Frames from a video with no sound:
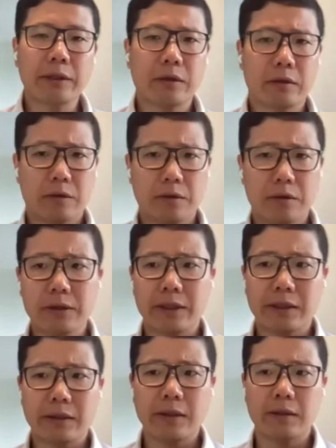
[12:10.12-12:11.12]
only they're
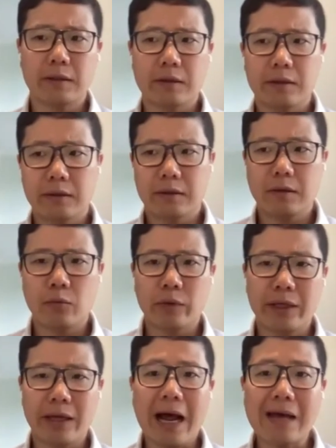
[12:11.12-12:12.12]
early,
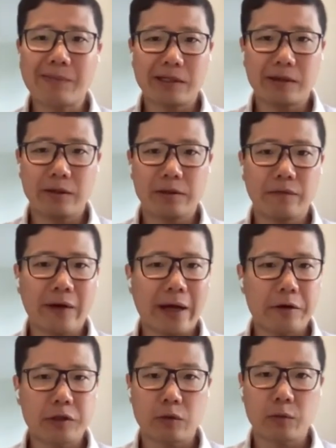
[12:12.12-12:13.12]
when they IPO, the
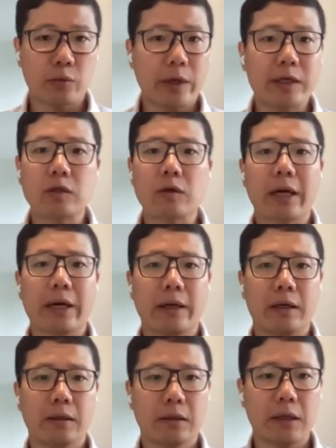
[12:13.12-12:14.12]
valuation was way too
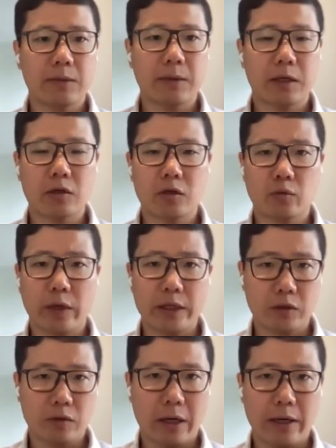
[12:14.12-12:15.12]
high. The expectations were
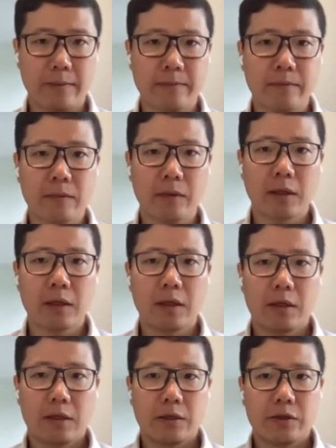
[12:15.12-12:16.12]
way too high.
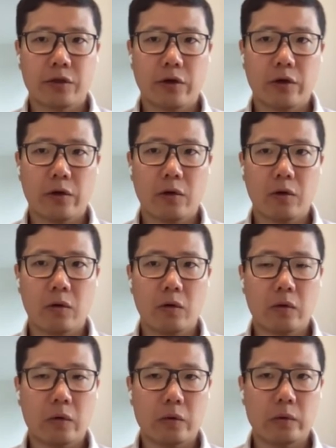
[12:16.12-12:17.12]

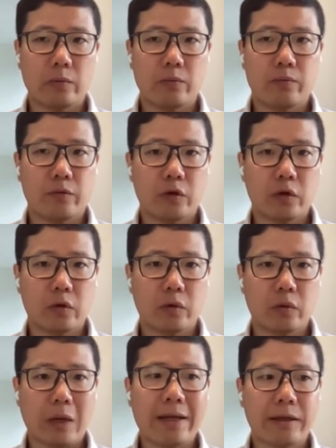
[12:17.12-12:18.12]
So
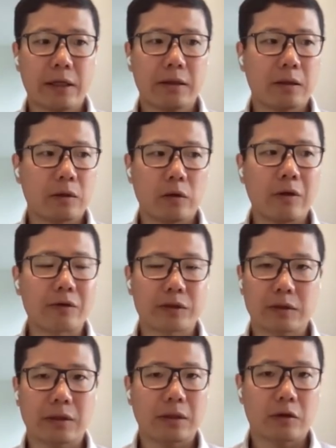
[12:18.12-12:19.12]
I think there's
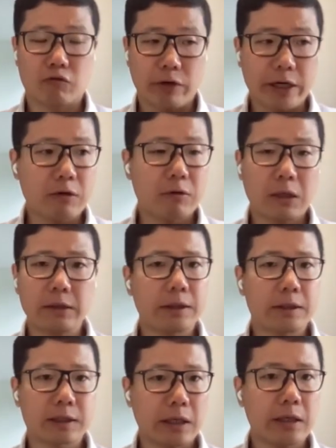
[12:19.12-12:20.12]
great quality
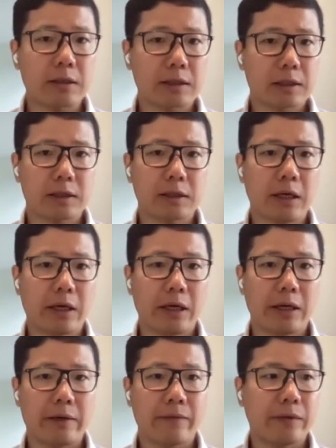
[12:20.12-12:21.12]
science
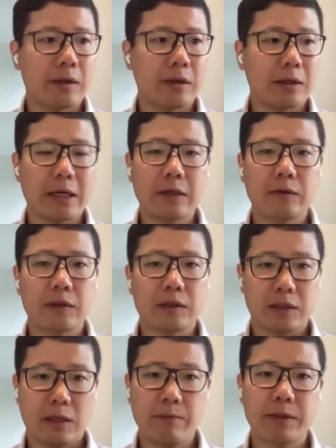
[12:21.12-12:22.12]
in a lot of
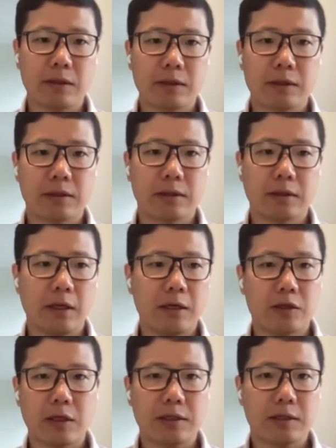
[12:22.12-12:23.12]
these companies.
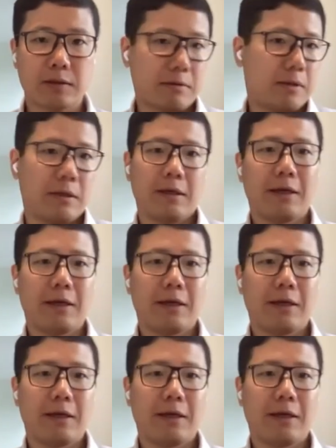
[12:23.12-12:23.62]
It's just,